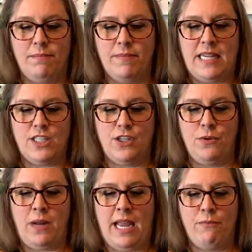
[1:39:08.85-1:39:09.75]
That's a new
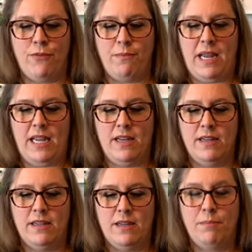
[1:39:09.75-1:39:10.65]
name for me.
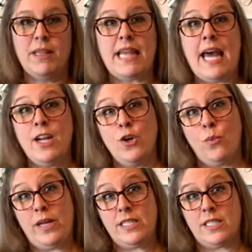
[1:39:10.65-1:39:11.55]
Put that in your
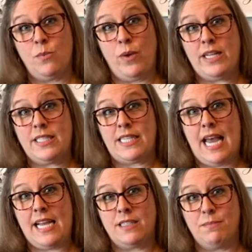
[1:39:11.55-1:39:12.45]
Wisdom
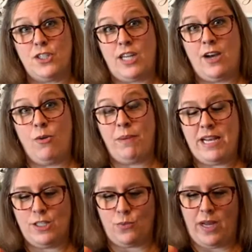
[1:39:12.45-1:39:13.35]
Wednesdays, Michelle
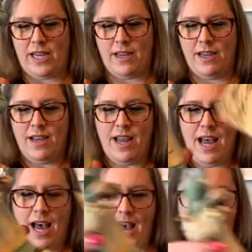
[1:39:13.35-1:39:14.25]
Beswick.
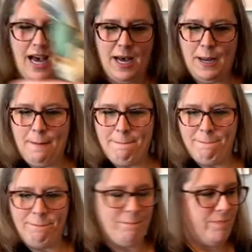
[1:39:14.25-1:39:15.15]

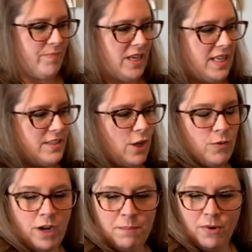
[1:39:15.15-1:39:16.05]
Um, so
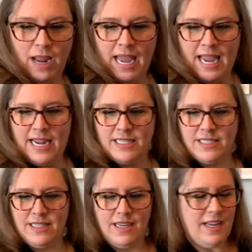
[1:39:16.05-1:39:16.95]
number
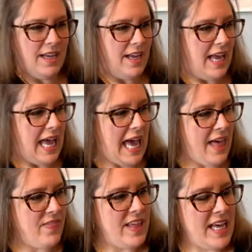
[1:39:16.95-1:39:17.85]
eight.
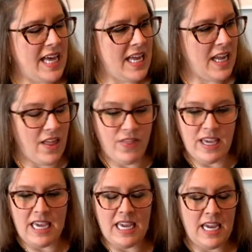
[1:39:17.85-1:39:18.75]
And then
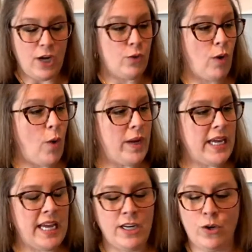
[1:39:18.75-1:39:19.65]
the
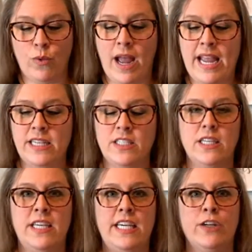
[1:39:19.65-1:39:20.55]
Growing in Grace
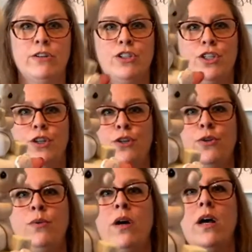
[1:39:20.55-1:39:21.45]
year
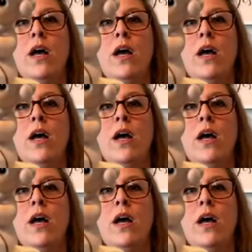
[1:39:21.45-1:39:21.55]
two.